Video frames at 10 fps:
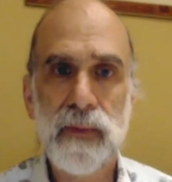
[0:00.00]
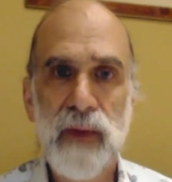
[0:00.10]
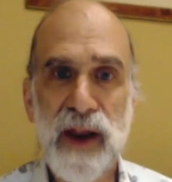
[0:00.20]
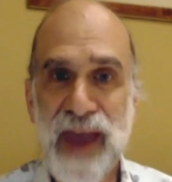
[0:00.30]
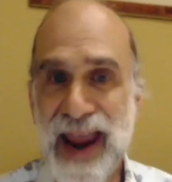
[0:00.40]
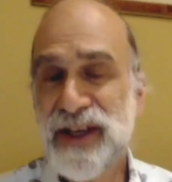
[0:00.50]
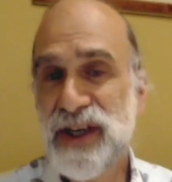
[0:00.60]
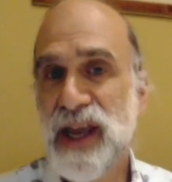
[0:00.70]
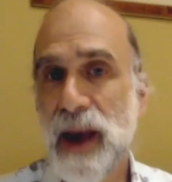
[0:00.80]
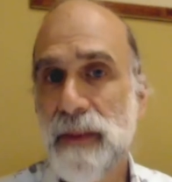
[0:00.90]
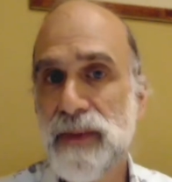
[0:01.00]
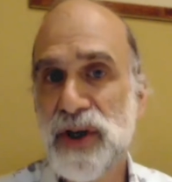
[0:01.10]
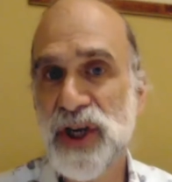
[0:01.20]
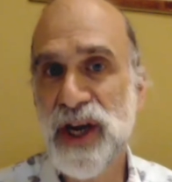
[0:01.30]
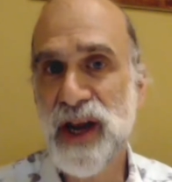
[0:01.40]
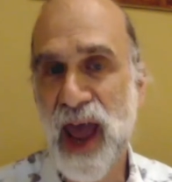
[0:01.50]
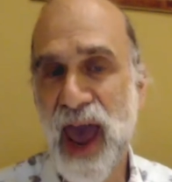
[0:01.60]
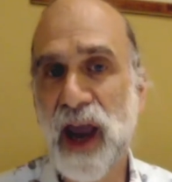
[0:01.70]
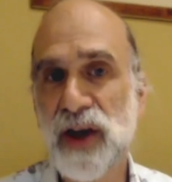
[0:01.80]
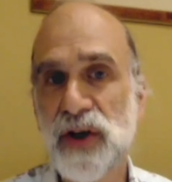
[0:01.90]
And if ATM machine
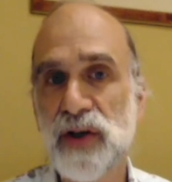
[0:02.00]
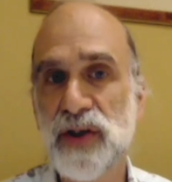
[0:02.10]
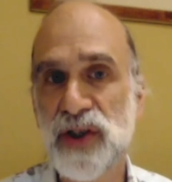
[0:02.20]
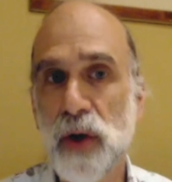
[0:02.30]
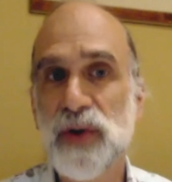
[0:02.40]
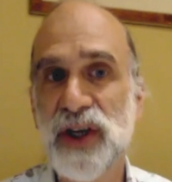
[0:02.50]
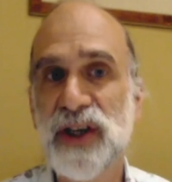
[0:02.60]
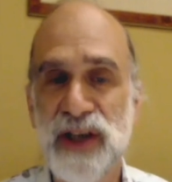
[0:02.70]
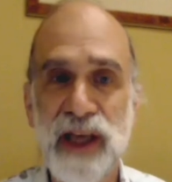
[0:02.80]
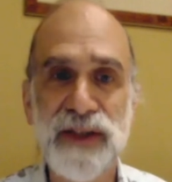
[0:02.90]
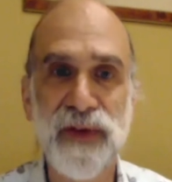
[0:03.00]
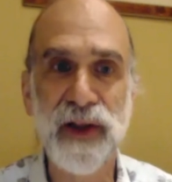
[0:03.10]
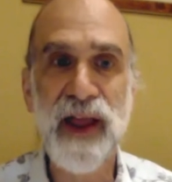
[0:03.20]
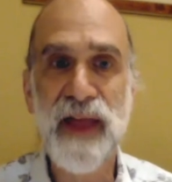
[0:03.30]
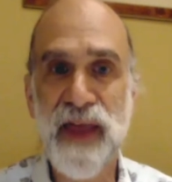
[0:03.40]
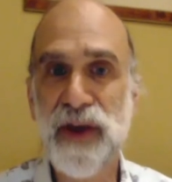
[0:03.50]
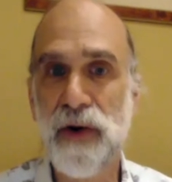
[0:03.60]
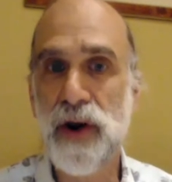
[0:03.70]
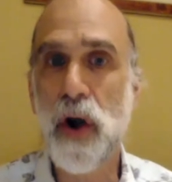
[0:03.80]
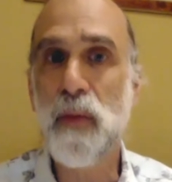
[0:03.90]
hacks are so successful that there
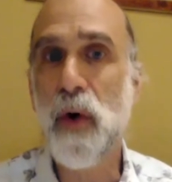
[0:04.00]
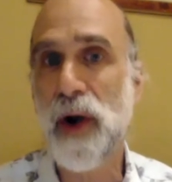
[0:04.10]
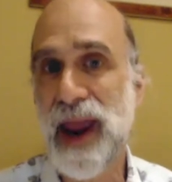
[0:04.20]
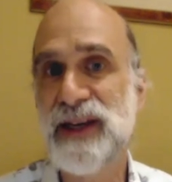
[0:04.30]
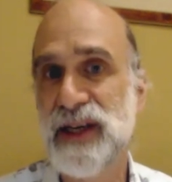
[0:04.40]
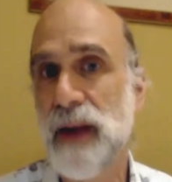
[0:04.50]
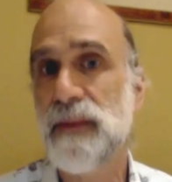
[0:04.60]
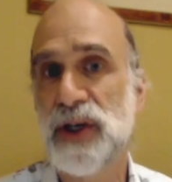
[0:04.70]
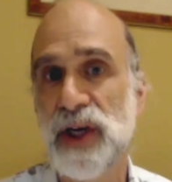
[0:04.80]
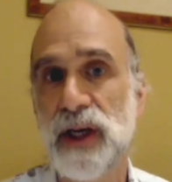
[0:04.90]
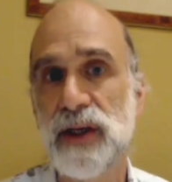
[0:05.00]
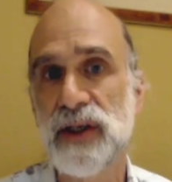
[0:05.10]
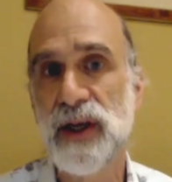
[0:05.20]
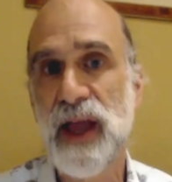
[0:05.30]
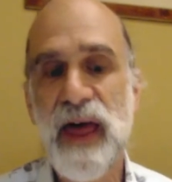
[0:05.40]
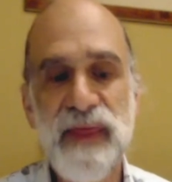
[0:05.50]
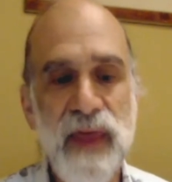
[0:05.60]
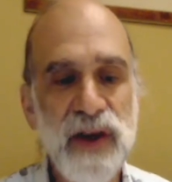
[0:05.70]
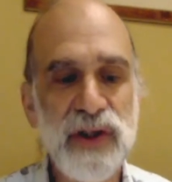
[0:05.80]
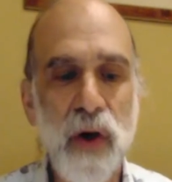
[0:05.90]
are no more ATM machines,
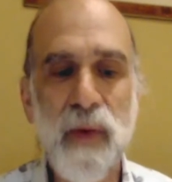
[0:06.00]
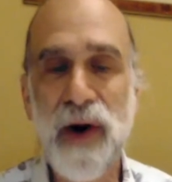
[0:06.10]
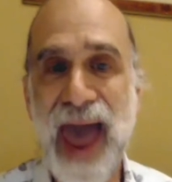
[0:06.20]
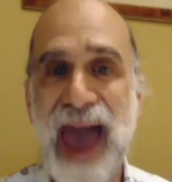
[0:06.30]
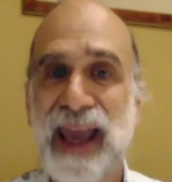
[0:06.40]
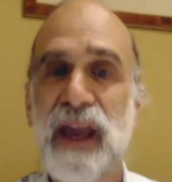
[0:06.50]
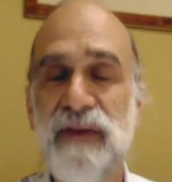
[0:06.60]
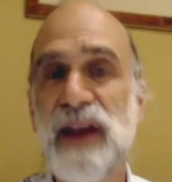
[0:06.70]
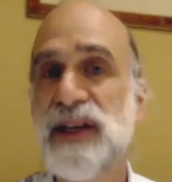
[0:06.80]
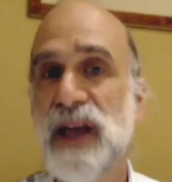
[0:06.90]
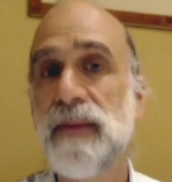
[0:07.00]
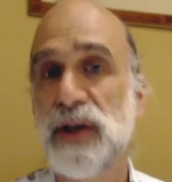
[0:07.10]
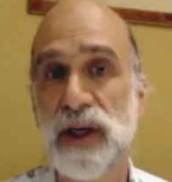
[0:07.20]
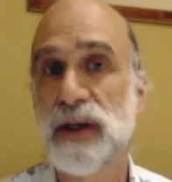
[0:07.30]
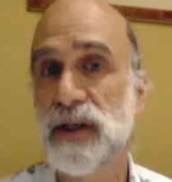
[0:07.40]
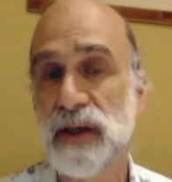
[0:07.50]
then there's no more hacking of ATM machines.